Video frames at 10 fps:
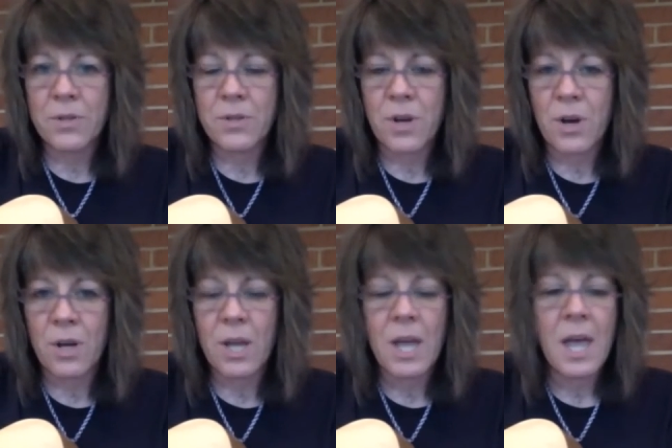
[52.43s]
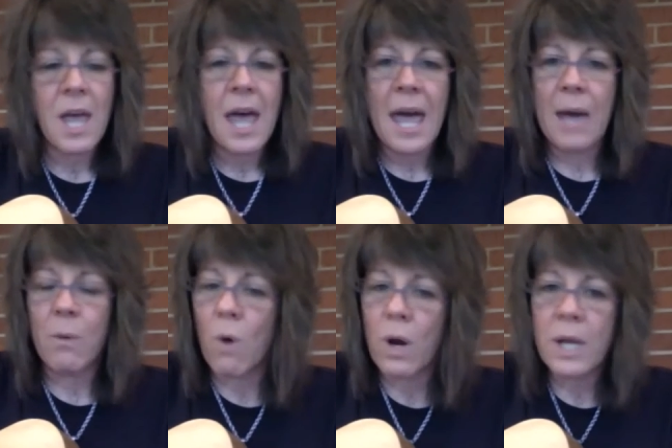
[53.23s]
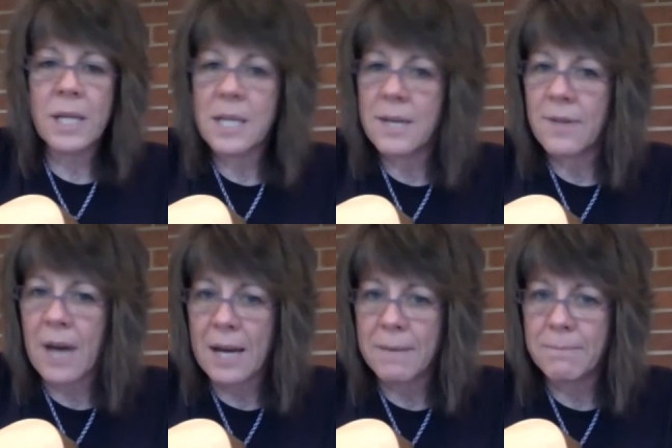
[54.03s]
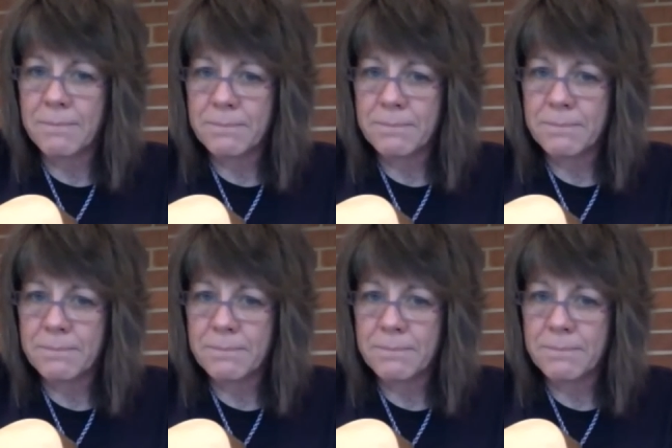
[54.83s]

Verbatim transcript: the song, and work it until you've got it.